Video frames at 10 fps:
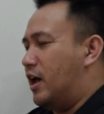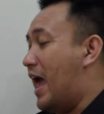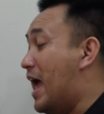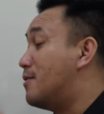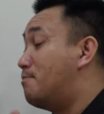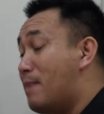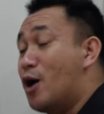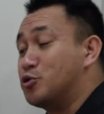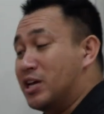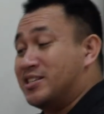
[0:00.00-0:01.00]
and a
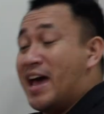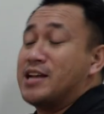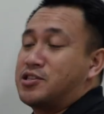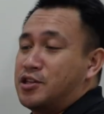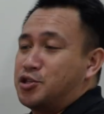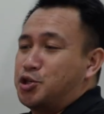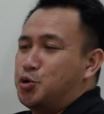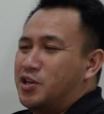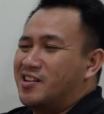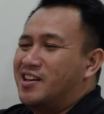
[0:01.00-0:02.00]
mouse attached to this
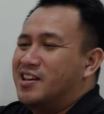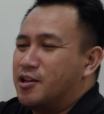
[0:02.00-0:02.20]
unit,